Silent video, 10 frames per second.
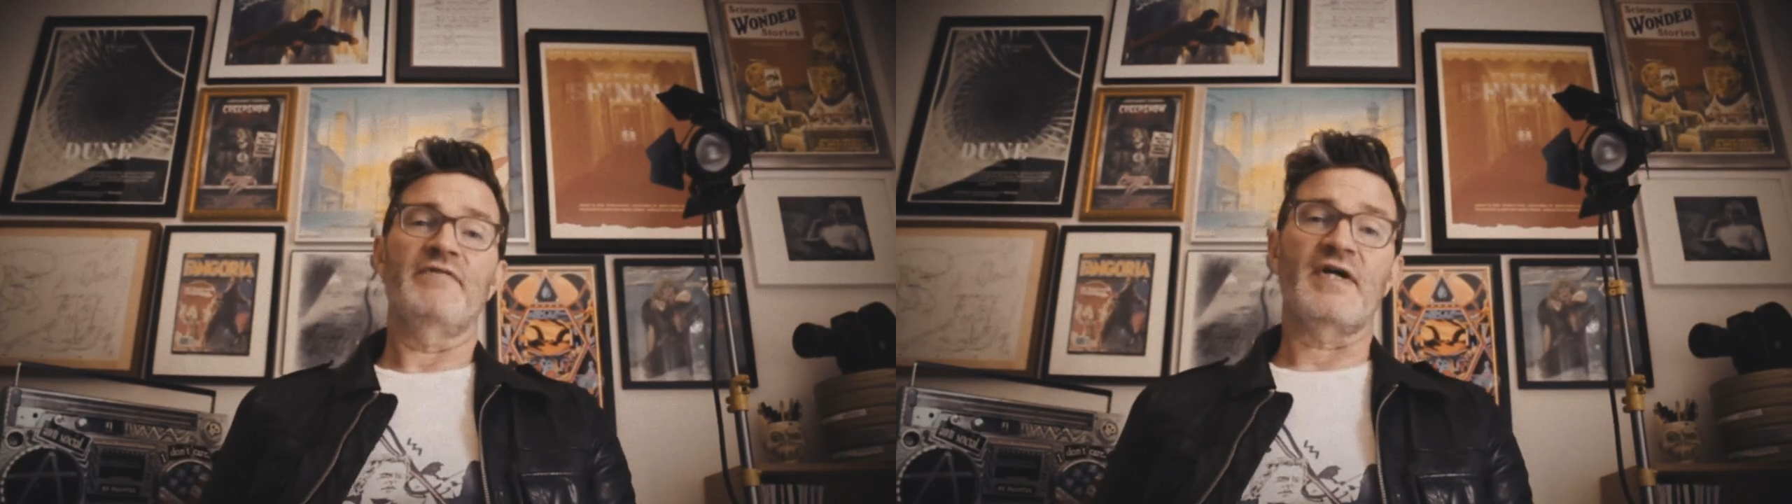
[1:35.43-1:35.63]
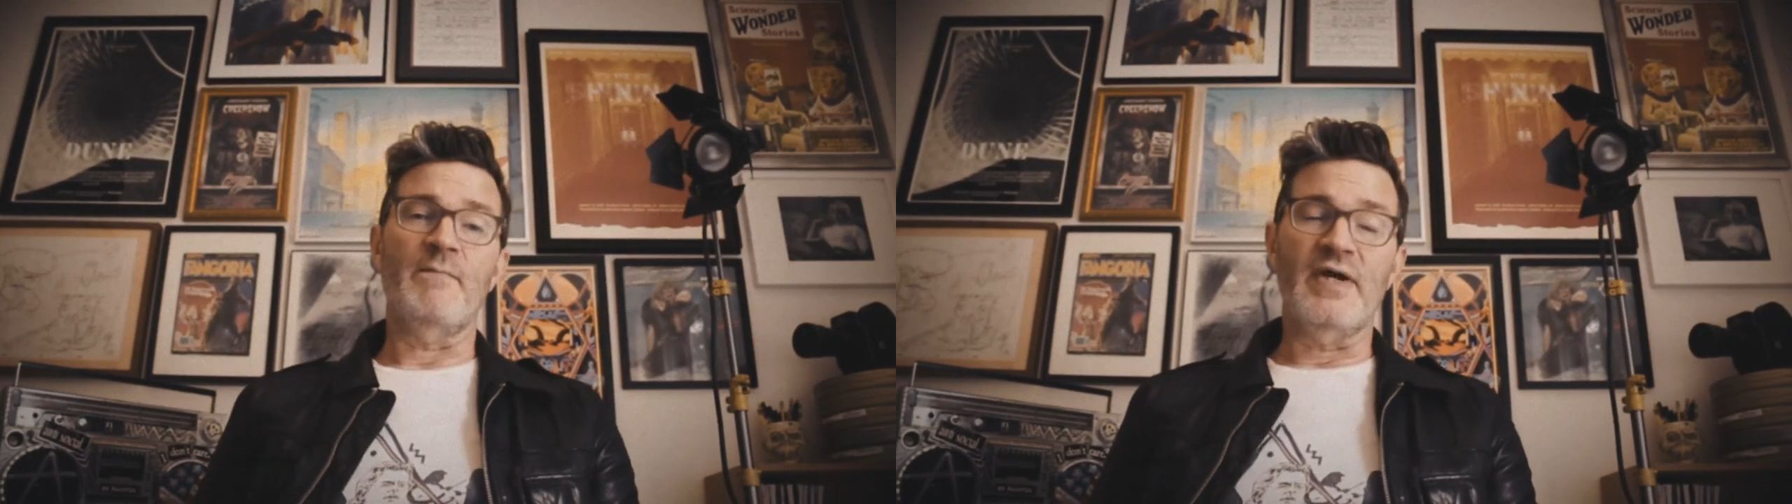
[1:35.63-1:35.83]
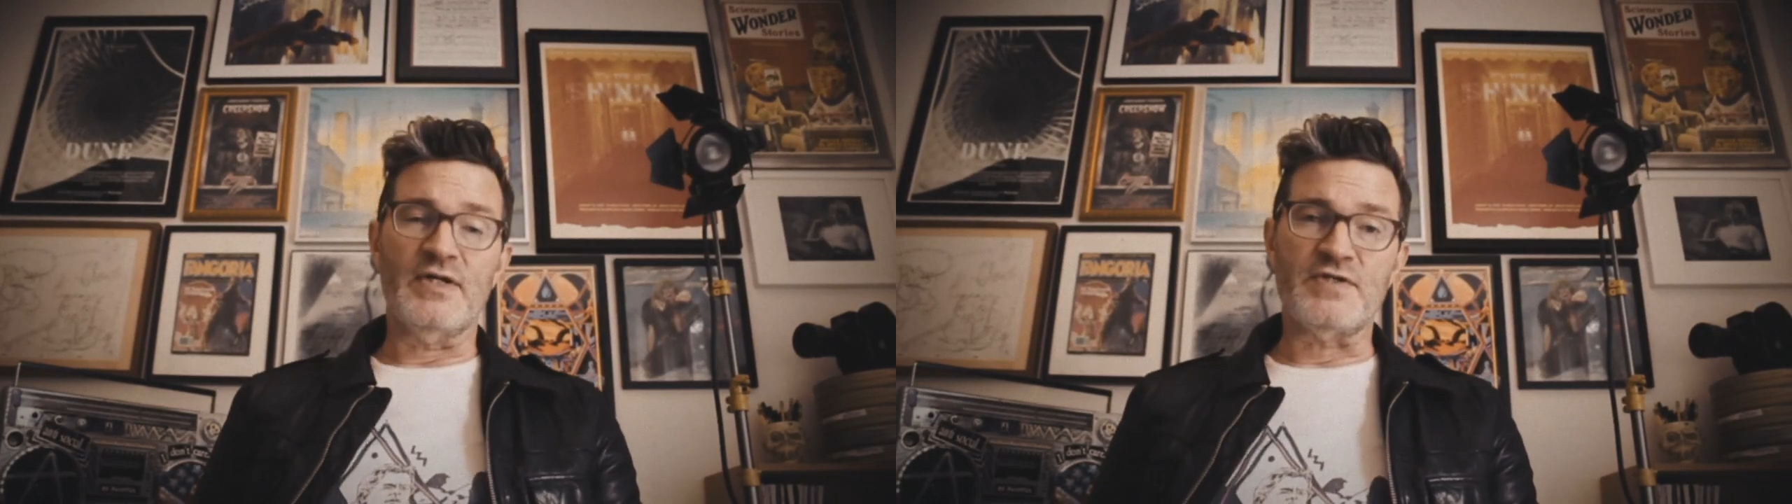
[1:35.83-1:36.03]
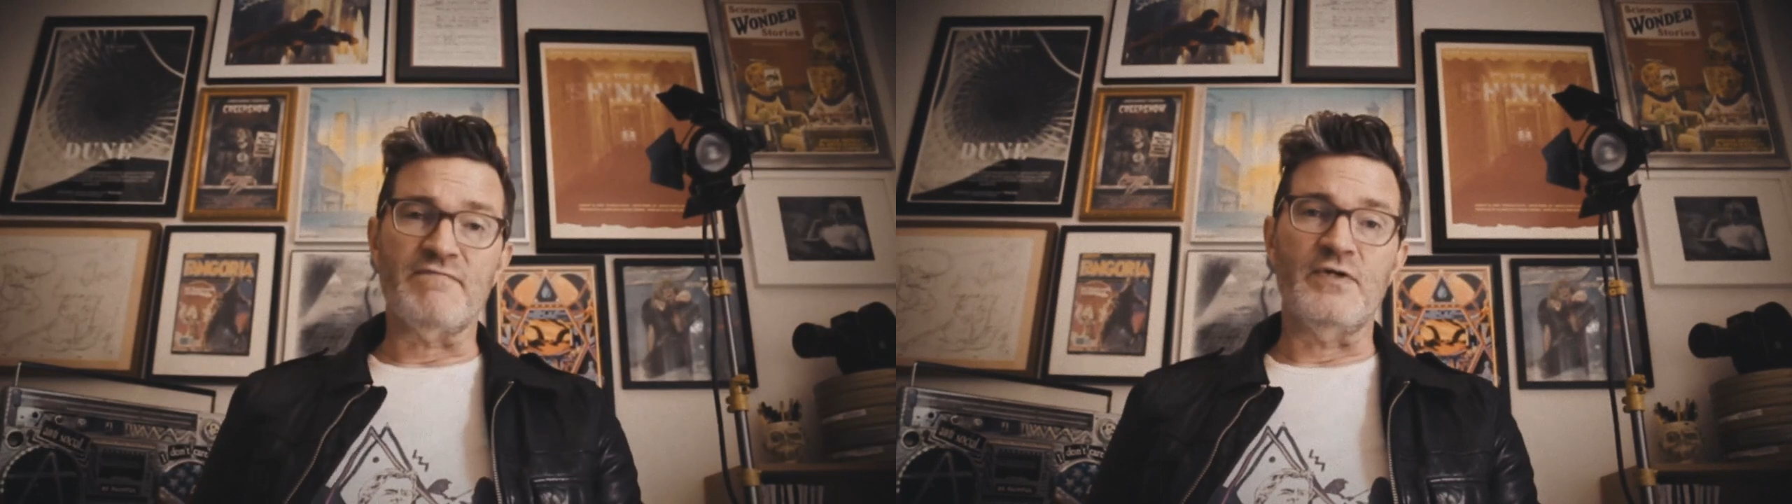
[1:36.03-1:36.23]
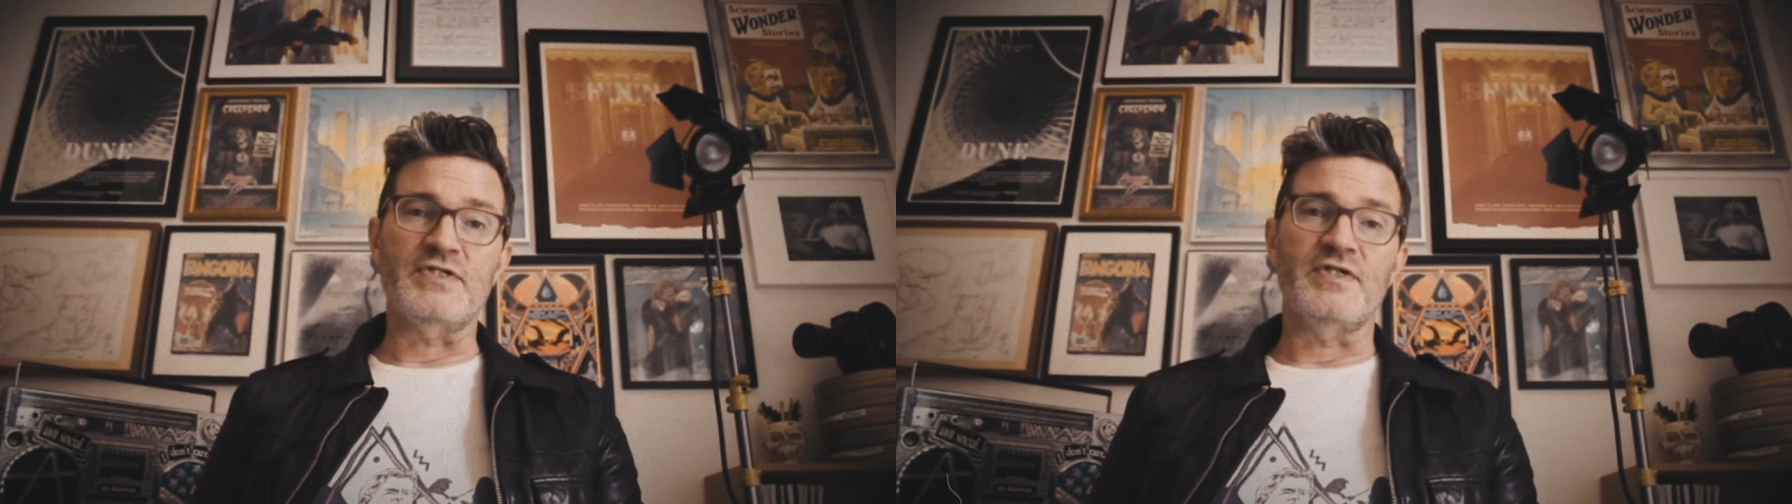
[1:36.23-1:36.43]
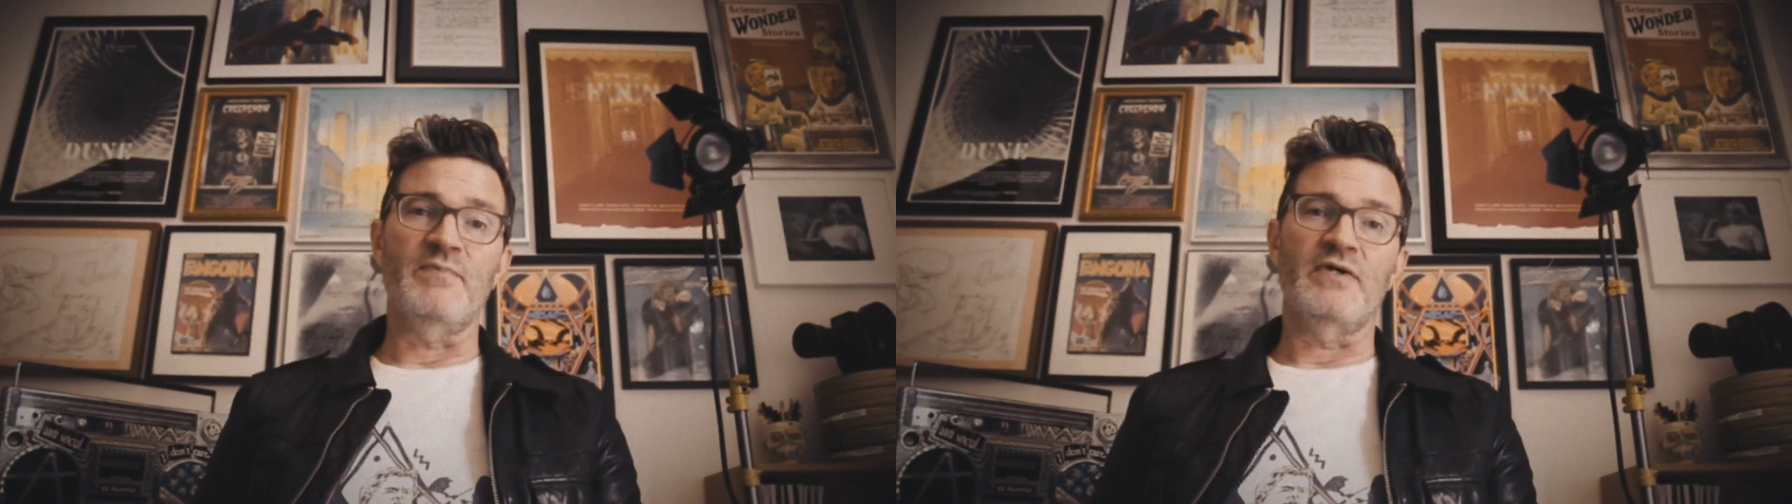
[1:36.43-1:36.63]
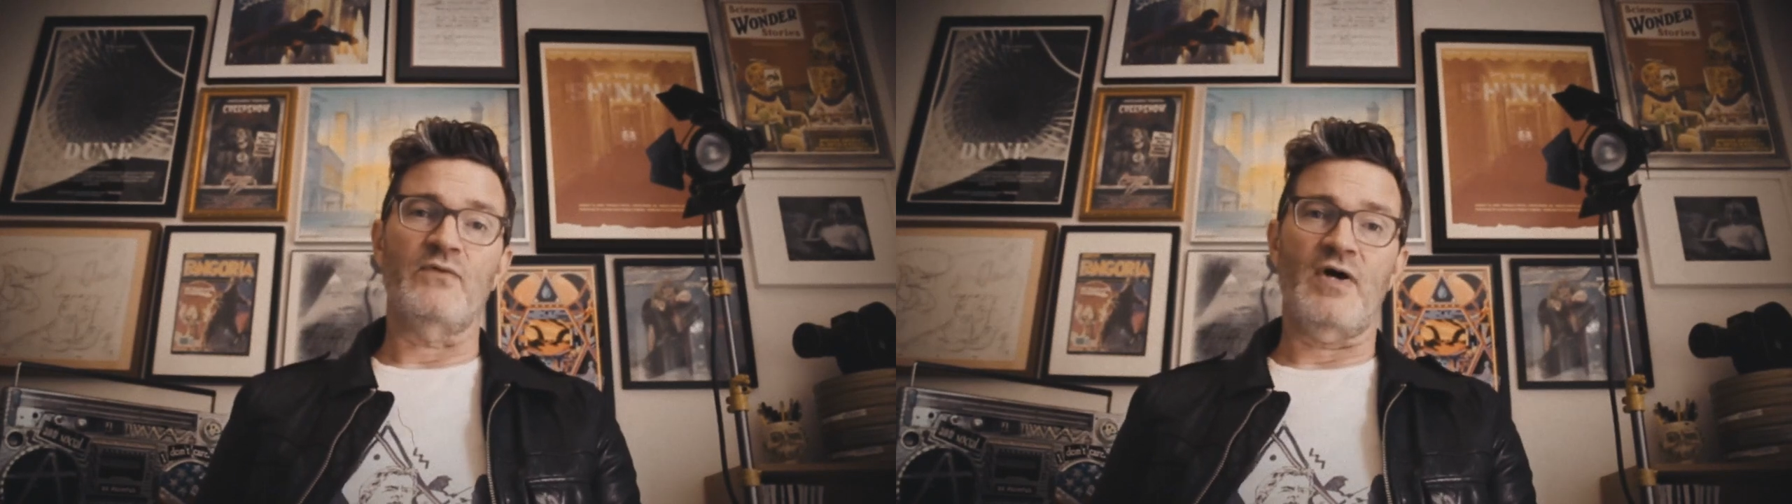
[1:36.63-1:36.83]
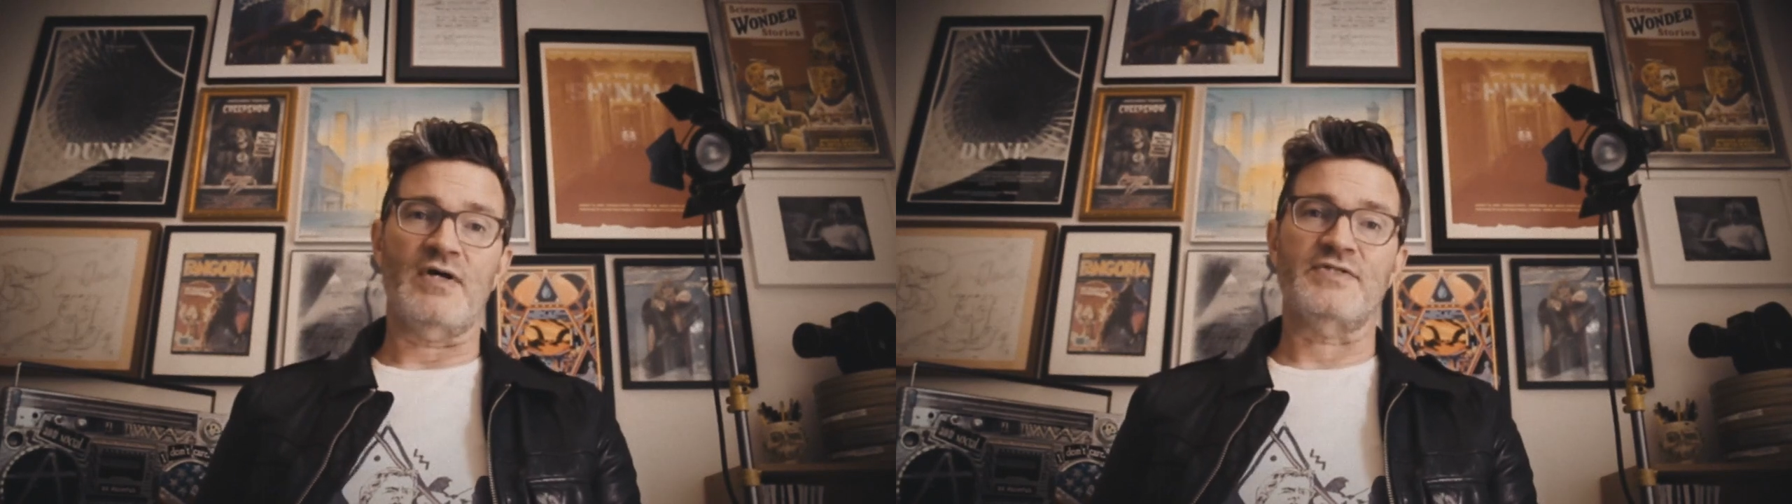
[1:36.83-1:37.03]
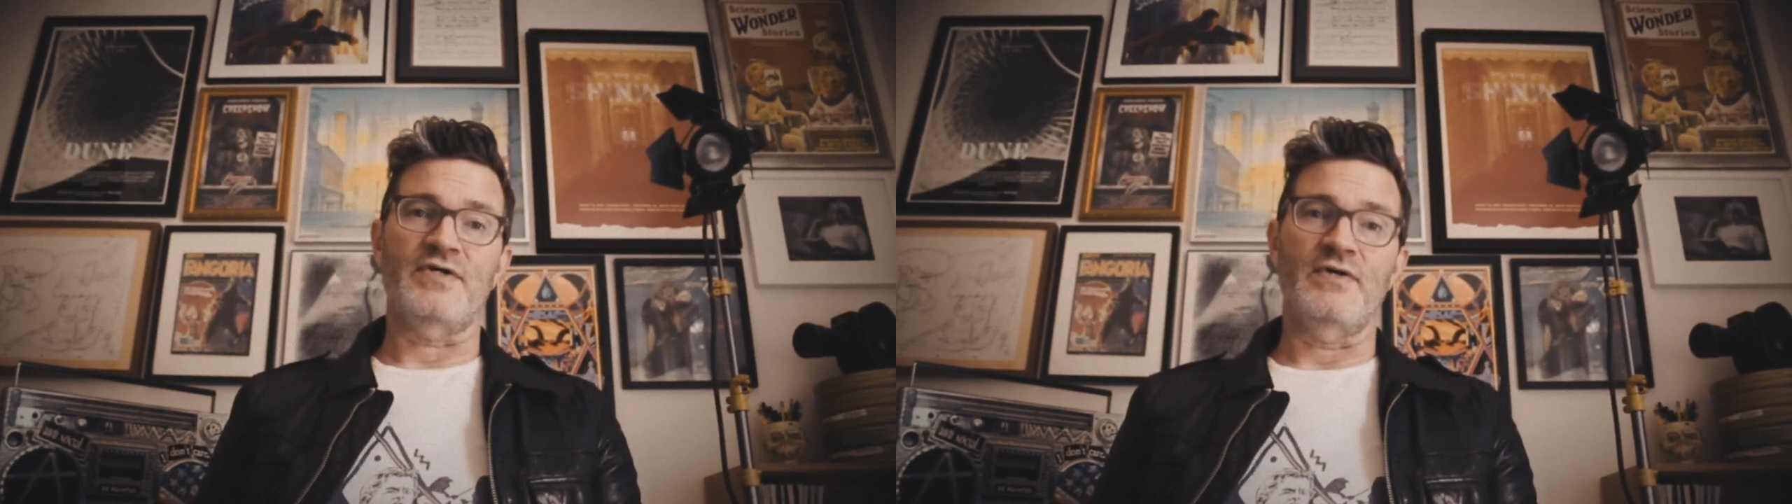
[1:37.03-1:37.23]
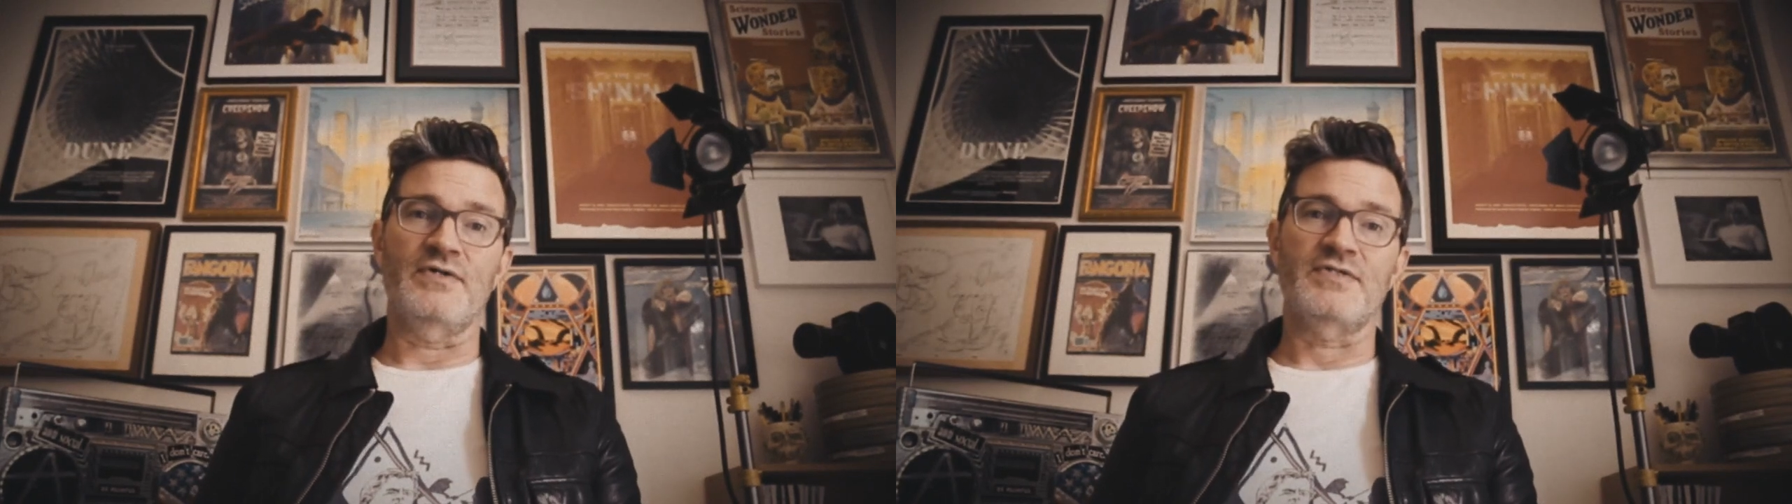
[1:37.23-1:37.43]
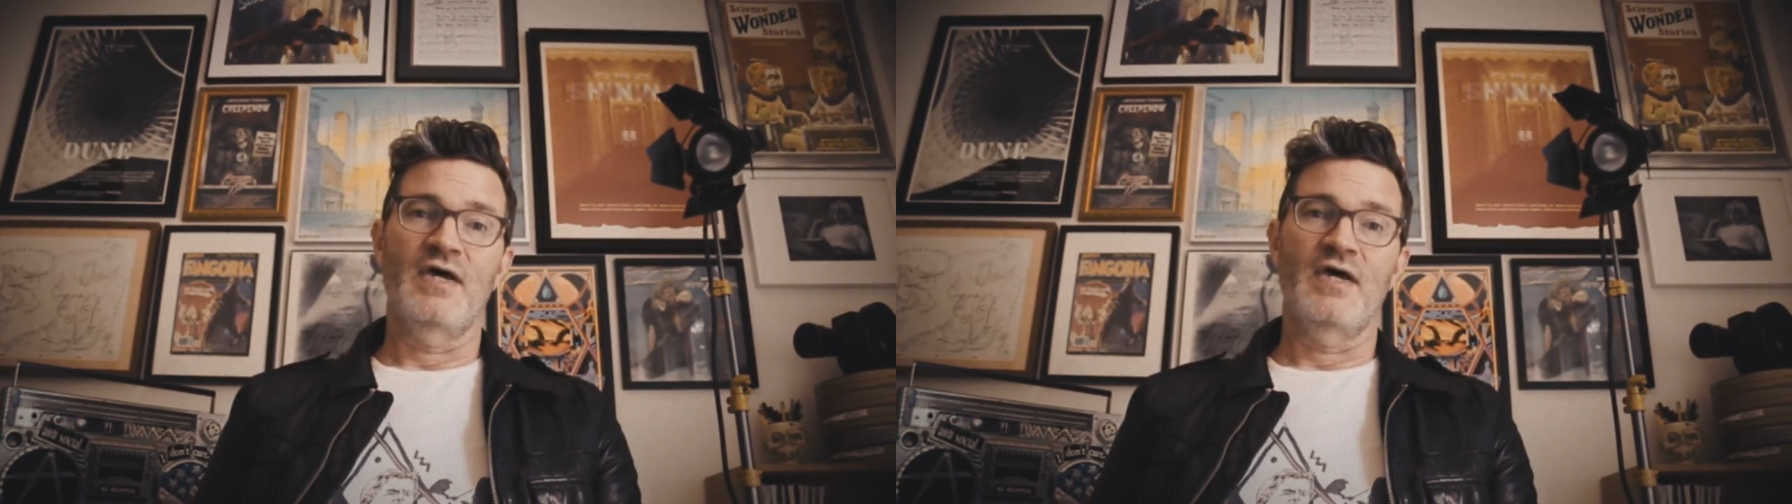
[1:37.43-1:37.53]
living a miniature version of being rock stars.